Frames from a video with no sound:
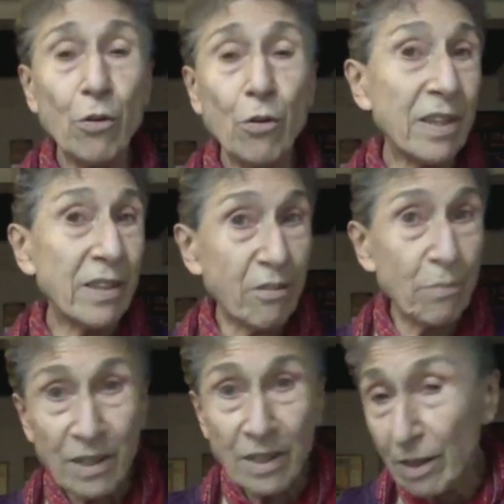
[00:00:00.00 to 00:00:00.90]
or it
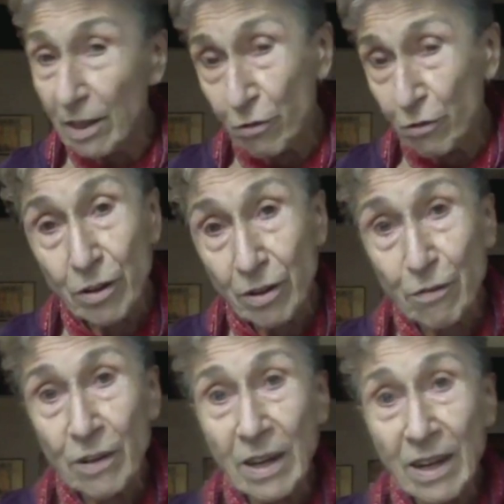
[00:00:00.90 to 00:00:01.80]
has been
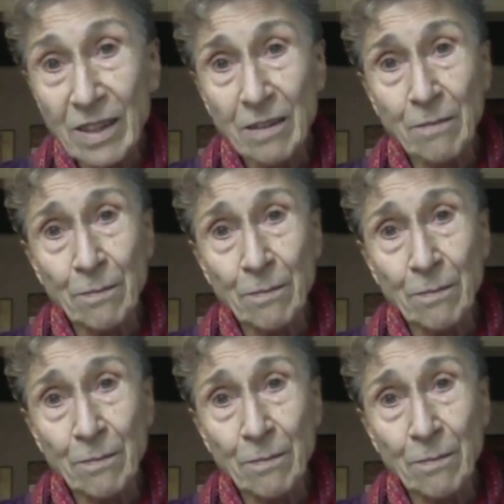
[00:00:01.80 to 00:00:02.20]
desertified.